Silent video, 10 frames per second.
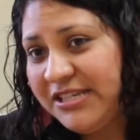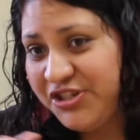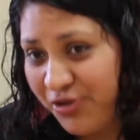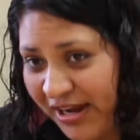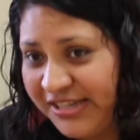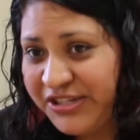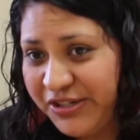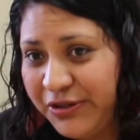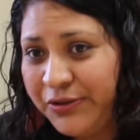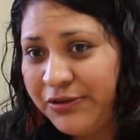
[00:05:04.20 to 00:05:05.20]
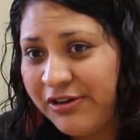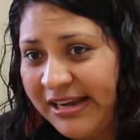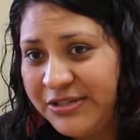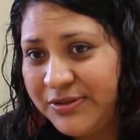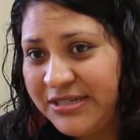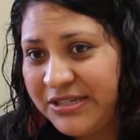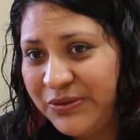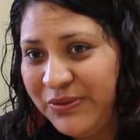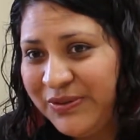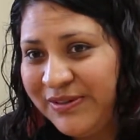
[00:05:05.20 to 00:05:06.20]
and trying to go to graduate
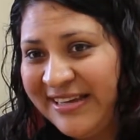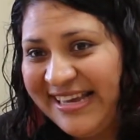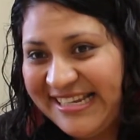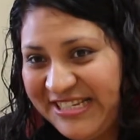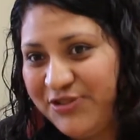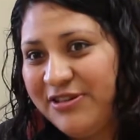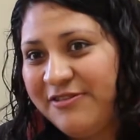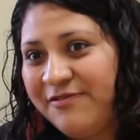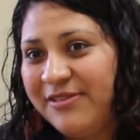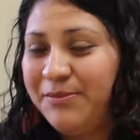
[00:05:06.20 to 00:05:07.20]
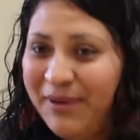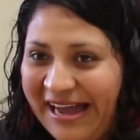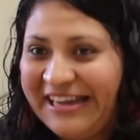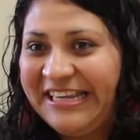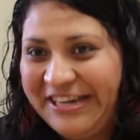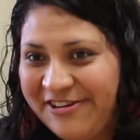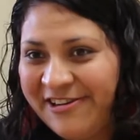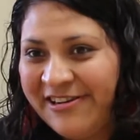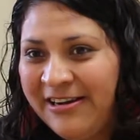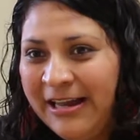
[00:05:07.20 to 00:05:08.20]
school is sort of the
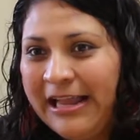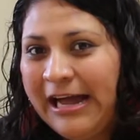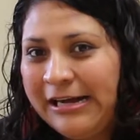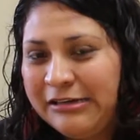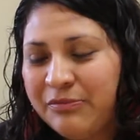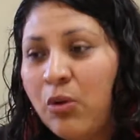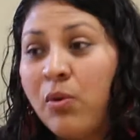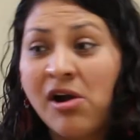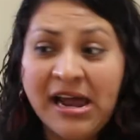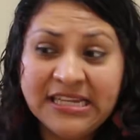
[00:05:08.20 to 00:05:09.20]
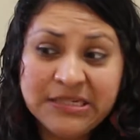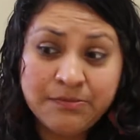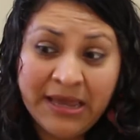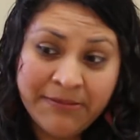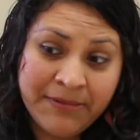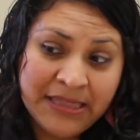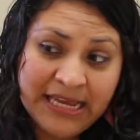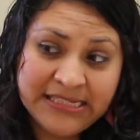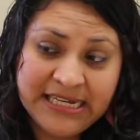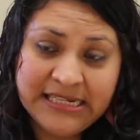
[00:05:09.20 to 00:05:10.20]
pioneer. Whereas maybe they
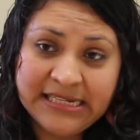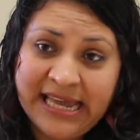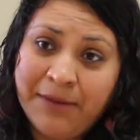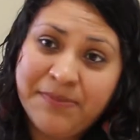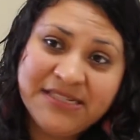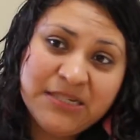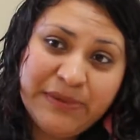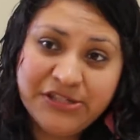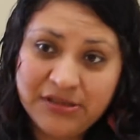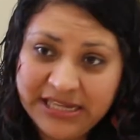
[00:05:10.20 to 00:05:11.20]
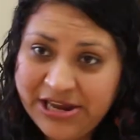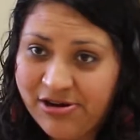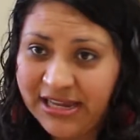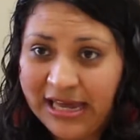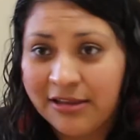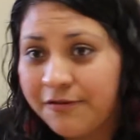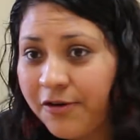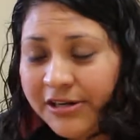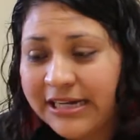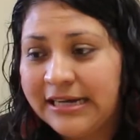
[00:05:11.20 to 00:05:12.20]
attend a campus, especially here in
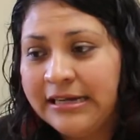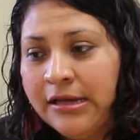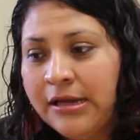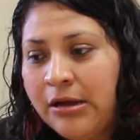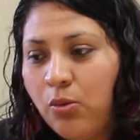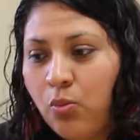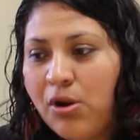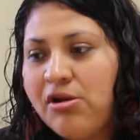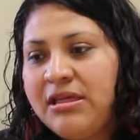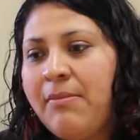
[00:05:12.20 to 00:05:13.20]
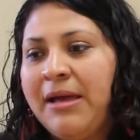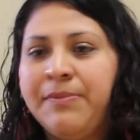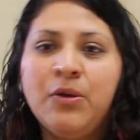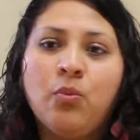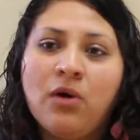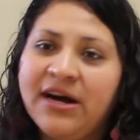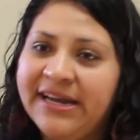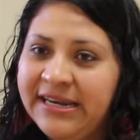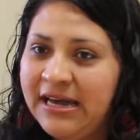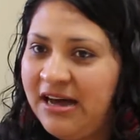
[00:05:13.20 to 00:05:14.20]
California, where they might be
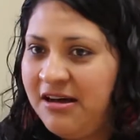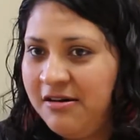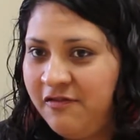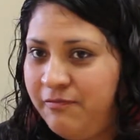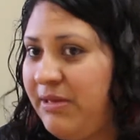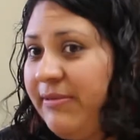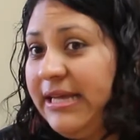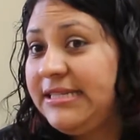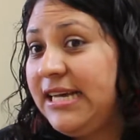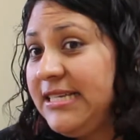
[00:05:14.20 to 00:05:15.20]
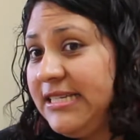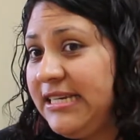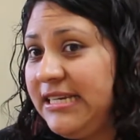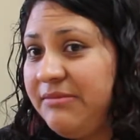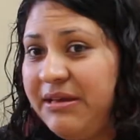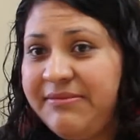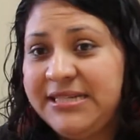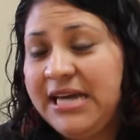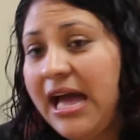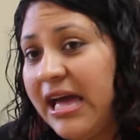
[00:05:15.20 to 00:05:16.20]
one of maybe a dozen, maybe
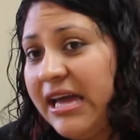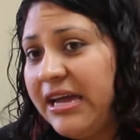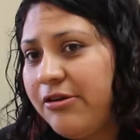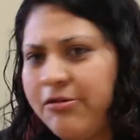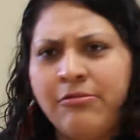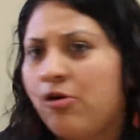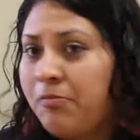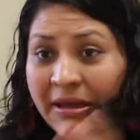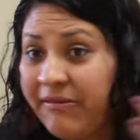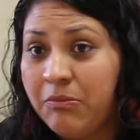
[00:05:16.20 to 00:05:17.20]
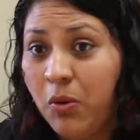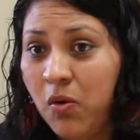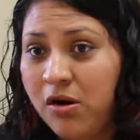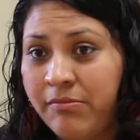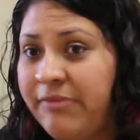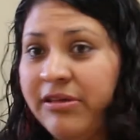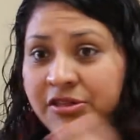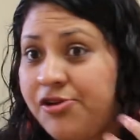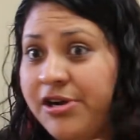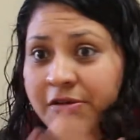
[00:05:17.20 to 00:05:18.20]
10, or maybe more, maybe
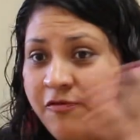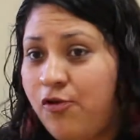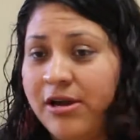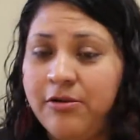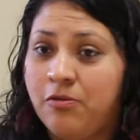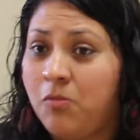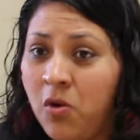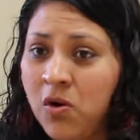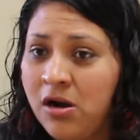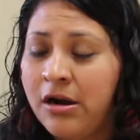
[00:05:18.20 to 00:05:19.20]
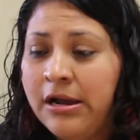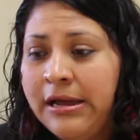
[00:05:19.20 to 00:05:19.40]
30, 40 or more